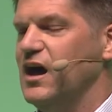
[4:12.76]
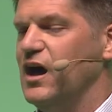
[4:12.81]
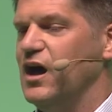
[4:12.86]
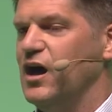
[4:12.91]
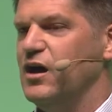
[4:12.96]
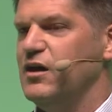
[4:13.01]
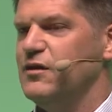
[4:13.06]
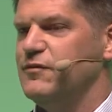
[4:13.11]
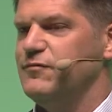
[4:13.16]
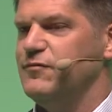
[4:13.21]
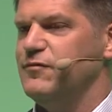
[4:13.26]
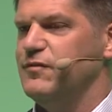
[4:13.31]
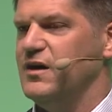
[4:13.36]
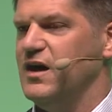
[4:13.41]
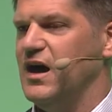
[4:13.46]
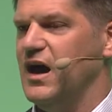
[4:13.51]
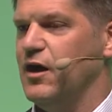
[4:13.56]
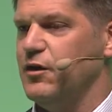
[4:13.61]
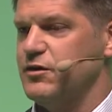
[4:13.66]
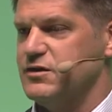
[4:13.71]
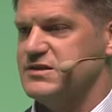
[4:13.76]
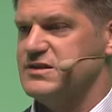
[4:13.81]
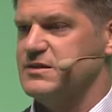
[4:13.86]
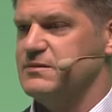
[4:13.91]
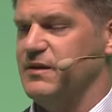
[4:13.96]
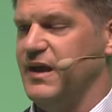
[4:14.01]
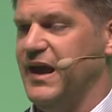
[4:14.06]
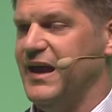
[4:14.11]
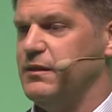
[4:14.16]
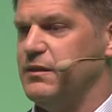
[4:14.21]
of our
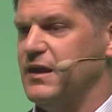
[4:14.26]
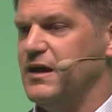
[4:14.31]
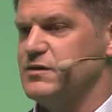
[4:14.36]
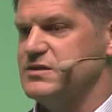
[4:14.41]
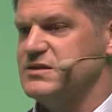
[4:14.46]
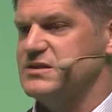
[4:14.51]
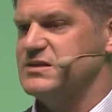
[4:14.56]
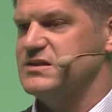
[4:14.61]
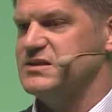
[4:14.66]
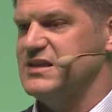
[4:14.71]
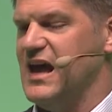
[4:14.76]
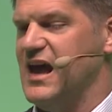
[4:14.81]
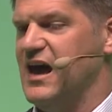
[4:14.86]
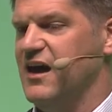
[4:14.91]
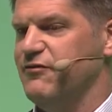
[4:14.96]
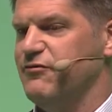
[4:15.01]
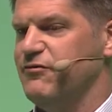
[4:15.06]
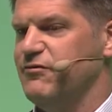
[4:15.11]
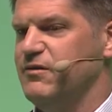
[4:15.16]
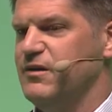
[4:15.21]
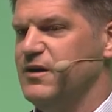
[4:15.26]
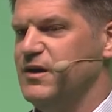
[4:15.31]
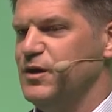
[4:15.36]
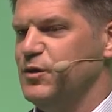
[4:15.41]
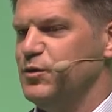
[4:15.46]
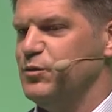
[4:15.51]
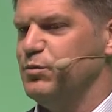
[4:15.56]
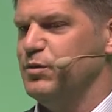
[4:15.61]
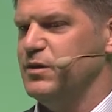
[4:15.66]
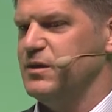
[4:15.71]
8,000 staff
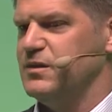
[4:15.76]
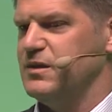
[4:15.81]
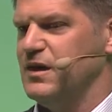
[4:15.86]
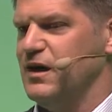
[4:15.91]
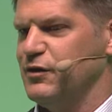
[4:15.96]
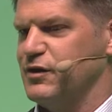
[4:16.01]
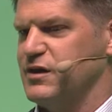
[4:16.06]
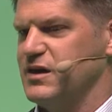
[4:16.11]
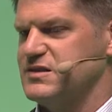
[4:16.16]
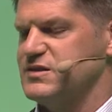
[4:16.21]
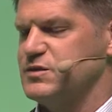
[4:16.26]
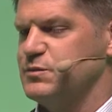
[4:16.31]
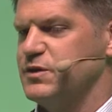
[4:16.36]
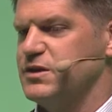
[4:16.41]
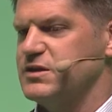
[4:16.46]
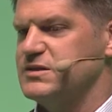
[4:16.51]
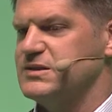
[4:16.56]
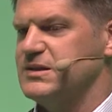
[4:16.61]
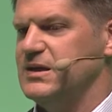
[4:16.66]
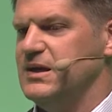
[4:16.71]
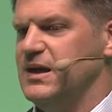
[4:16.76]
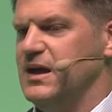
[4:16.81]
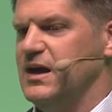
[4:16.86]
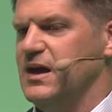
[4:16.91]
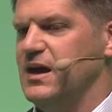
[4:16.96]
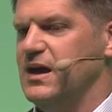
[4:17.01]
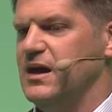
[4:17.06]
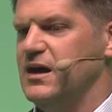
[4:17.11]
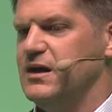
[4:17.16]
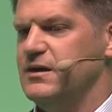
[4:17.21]
with our customers.
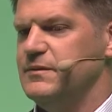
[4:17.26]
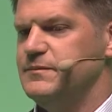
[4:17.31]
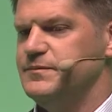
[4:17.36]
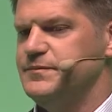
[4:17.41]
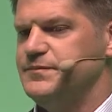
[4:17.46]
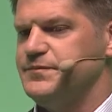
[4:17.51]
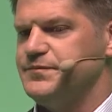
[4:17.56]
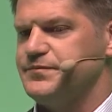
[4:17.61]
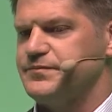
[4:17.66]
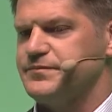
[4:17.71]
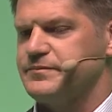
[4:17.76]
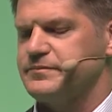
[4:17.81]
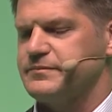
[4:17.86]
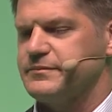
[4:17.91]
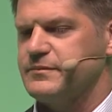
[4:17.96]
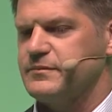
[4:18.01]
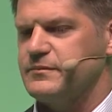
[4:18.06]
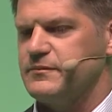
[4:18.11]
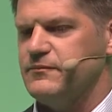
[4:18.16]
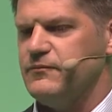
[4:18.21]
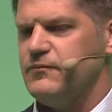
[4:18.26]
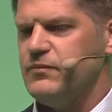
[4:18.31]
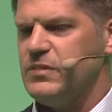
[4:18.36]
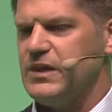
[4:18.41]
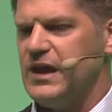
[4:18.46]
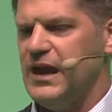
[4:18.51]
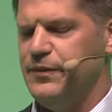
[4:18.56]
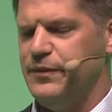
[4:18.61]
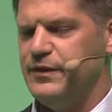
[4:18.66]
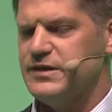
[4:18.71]
And
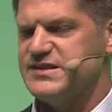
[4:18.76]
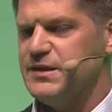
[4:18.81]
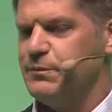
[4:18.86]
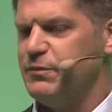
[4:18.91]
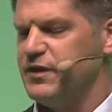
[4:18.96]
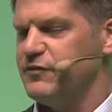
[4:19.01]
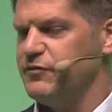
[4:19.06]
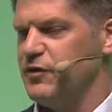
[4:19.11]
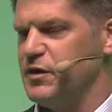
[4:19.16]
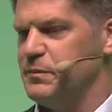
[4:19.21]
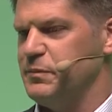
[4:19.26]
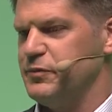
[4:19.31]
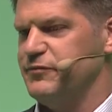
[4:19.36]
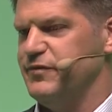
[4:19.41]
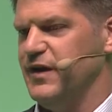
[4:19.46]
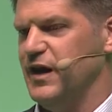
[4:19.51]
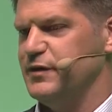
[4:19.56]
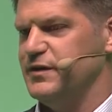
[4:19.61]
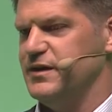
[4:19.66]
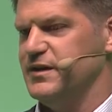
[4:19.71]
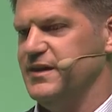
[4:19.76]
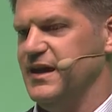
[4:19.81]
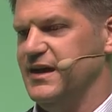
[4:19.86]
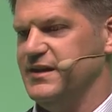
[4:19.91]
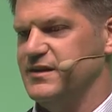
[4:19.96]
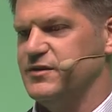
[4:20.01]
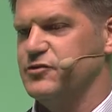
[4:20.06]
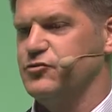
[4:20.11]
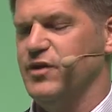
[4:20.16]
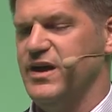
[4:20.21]
there's something very profound in that.
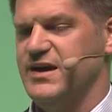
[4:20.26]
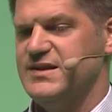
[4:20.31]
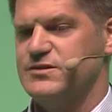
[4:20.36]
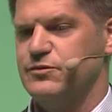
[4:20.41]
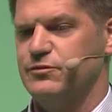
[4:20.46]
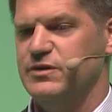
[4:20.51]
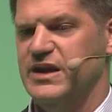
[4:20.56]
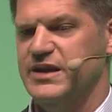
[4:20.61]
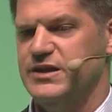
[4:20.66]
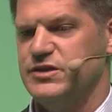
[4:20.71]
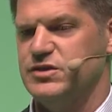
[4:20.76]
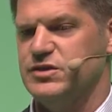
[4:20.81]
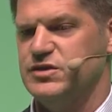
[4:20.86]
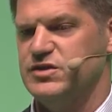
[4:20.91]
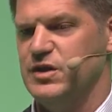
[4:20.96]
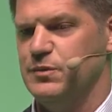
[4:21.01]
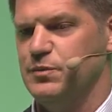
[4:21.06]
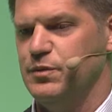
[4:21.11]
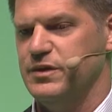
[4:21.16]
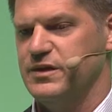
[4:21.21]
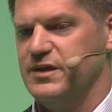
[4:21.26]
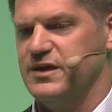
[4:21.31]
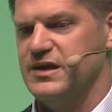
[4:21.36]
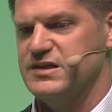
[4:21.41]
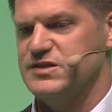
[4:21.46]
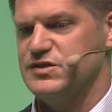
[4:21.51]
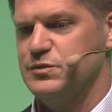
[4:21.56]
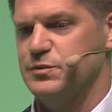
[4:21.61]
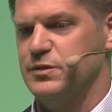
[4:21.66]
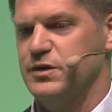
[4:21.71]
It creates a relationship with a
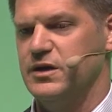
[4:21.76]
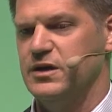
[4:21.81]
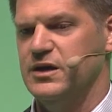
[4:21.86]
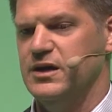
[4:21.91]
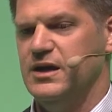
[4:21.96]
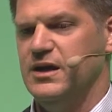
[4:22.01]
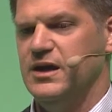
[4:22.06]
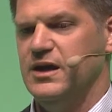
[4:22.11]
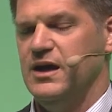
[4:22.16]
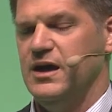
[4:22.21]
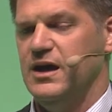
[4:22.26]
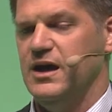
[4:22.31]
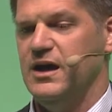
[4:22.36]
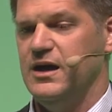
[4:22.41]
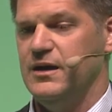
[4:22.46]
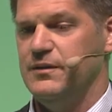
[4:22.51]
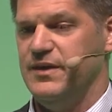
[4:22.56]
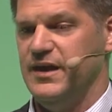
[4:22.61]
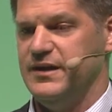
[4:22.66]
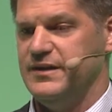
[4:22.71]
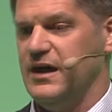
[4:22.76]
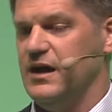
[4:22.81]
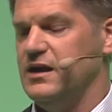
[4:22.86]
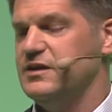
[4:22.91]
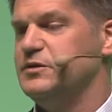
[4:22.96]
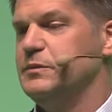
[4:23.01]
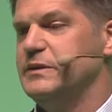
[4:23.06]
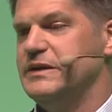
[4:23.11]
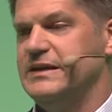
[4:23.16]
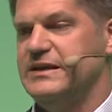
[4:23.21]
customer that
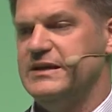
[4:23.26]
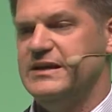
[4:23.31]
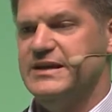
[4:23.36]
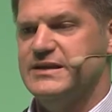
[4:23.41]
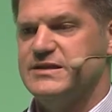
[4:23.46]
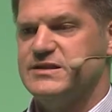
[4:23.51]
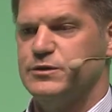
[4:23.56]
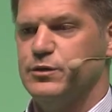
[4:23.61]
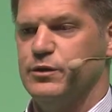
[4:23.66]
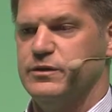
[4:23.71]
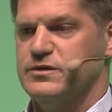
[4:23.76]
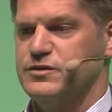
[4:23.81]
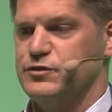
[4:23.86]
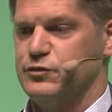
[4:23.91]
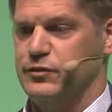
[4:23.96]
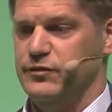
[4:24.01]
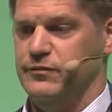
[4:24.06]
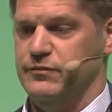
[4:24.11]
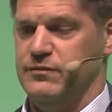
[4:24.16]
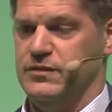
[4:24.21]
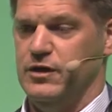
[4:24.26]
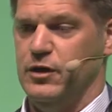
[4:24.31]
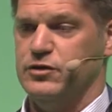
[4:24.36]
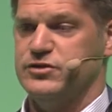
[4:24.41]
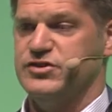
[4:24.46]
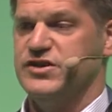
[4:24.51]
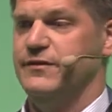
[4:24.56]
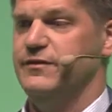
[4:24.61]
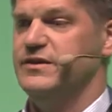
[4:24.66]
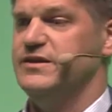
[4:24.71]
ultimately leads to the sort of
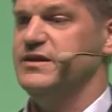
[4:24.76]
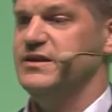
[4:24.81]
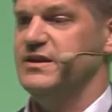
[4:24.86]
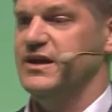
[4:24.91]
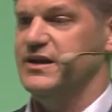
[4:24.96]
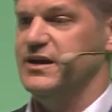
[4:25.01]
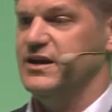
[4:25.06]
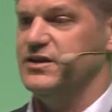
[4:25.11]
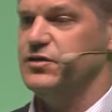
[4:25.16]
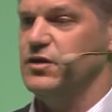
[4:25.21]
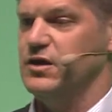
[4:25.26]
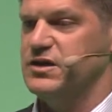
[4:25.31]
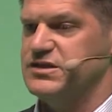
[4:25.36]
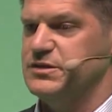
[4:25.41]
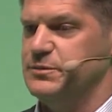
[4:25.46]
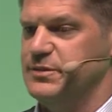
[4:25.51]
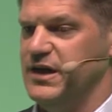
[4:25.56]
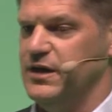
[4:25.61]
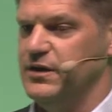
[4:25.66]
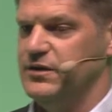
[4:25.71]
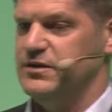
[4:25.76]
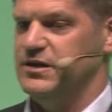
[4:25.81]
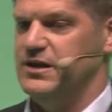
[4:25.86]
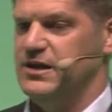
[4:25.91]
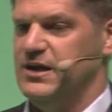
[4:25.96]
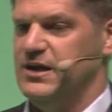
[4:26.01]
longevity that I talked about,